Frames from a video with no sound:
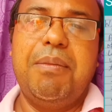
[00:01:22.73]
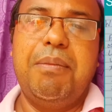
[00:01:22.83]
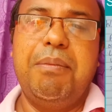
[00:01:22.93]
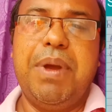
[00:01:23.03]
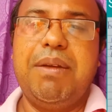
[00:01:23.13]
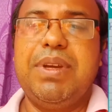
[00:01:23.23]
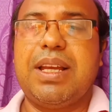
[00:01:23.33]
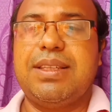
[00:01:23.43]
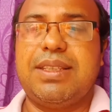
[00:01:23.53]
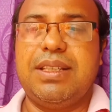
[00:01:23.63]
may be
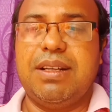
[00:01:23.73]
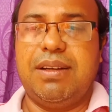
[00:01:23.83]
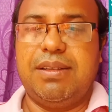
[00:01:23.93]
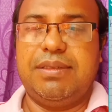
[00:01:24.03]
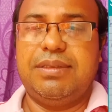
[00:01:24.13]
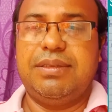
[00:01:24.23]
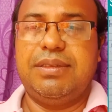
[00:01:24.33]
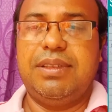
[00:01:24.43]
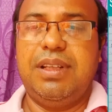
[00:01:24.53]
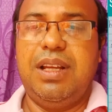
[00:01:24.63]
considered.
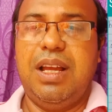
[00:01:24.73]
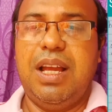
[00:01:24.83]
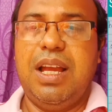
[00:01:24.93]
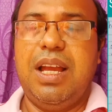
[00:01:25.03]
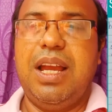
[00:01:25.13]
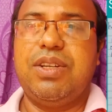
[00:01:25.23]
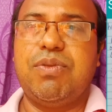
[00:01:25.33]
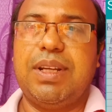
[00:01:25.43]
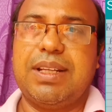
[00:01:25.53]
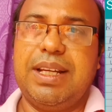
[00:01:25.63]
It
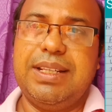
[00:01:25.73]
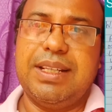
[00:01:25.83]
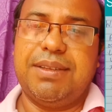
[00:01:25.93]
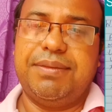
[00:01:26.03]
will render.